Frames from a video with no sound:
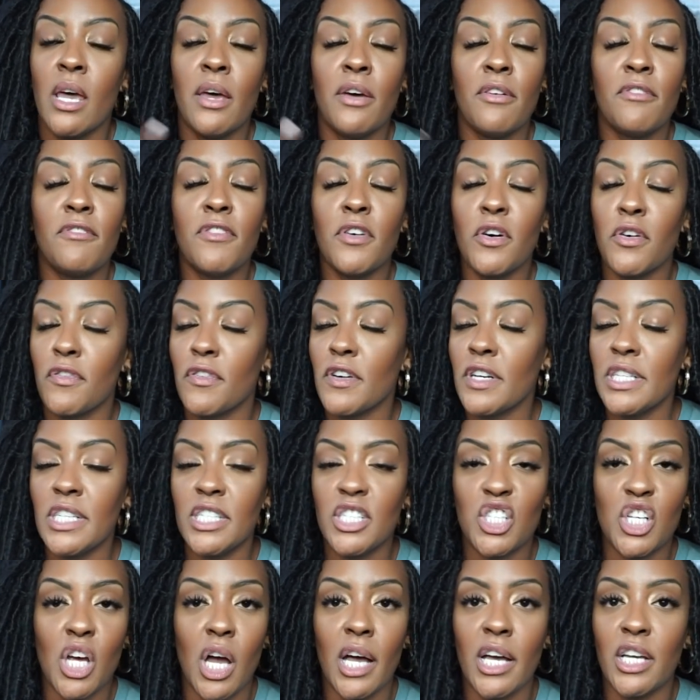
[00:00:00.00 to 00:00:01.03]
Feel free to
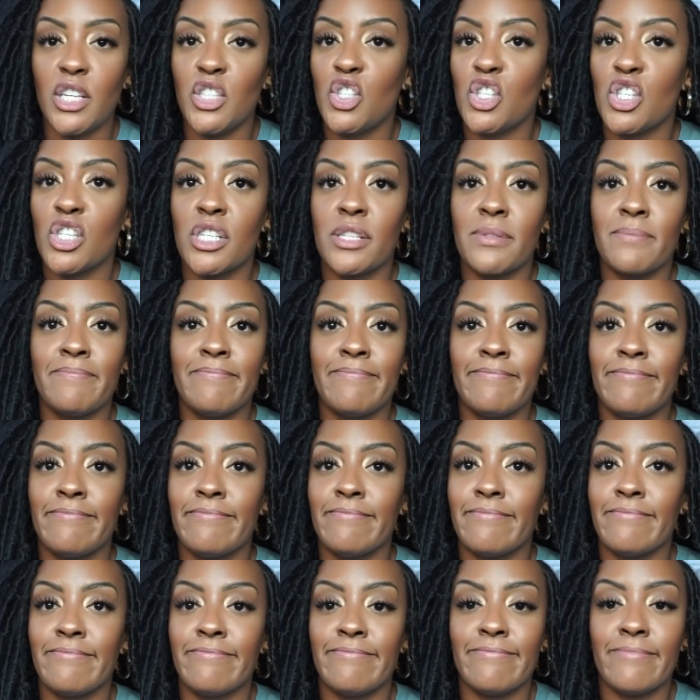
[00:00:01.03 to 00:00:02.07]
judge.
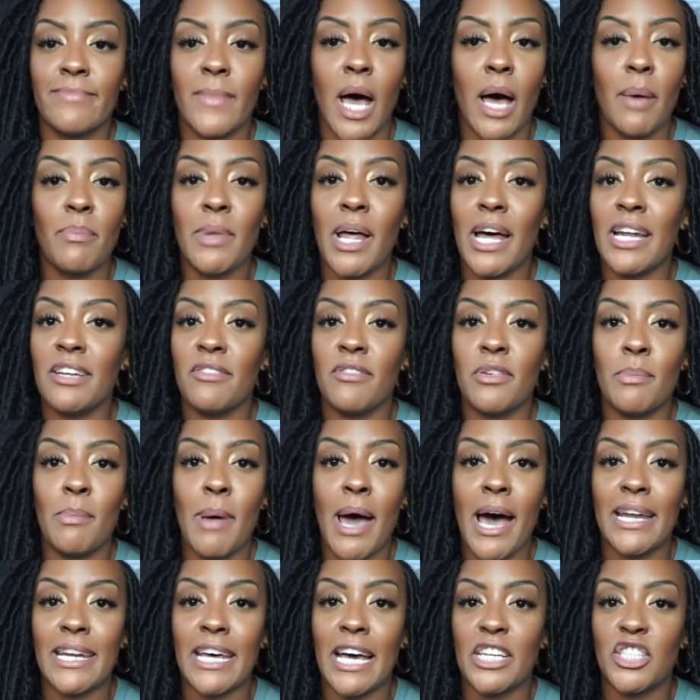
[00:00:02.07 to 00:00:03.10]
I'm not even
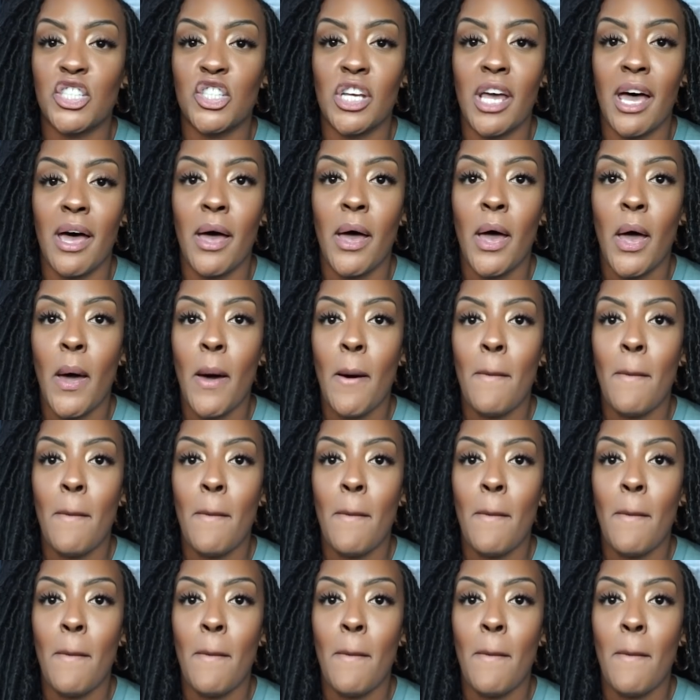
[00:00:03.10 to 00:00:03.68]
mad at you.